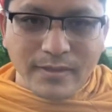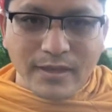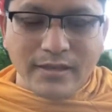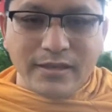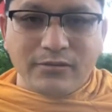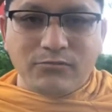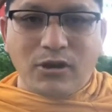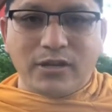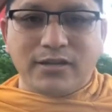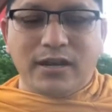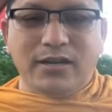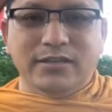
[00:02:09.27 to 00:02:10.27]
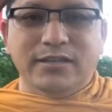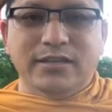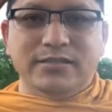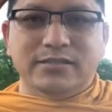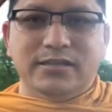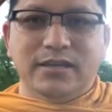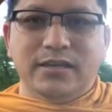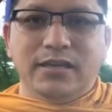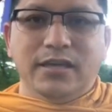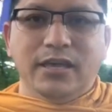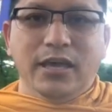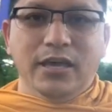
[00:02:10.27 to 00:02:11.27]
And what are these
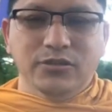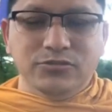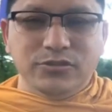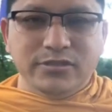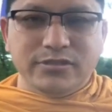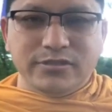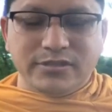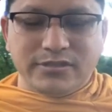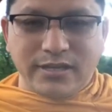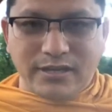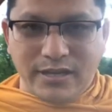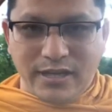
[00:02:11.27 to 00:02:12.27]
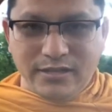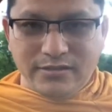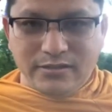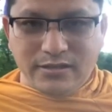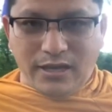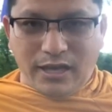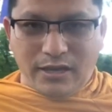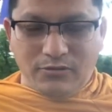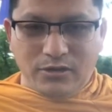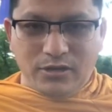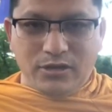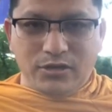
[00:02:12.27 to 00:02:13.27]
hindrances that hinder
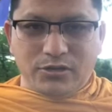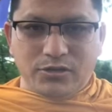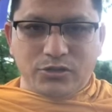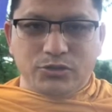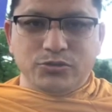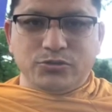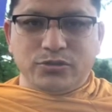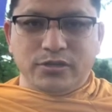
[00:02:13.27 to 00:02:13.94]
our good